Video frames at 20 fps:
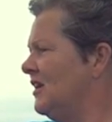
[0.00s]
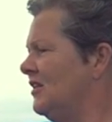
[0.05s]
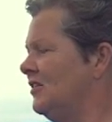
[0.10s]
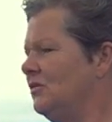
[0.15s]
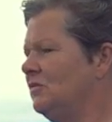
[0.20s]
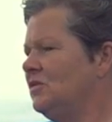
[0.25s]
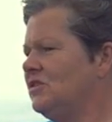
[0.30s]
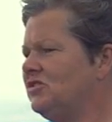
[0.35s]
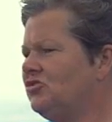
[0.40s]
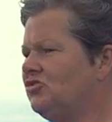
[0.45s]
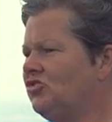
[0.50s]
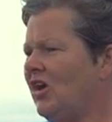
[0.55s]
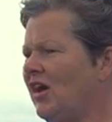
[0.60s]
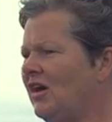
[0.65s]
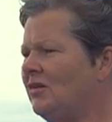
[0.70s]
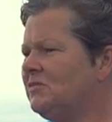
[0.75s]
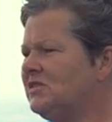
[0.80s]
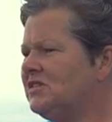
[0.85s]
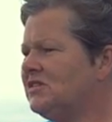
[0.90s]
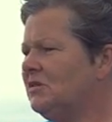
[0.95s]
There was
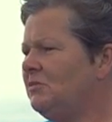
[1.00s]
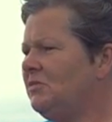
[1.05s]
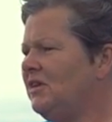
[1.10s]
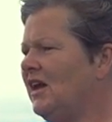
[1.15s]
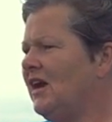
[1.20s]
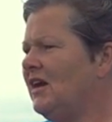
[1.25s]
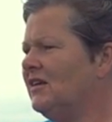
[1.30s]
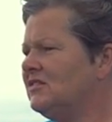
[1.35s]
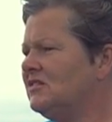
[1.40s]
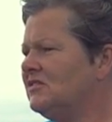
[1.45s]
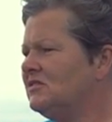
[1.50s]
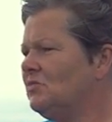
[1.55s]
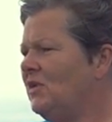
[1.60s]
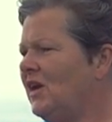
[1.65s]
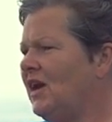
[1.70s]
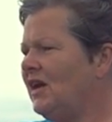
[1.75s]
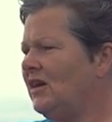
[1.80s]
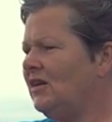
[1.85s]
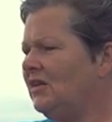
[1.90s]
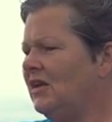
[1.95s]
drams to be had as
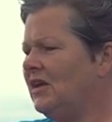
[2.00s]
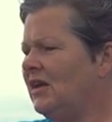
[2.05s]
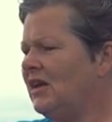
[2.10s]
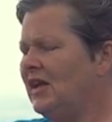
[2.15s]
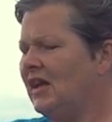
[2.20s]
well.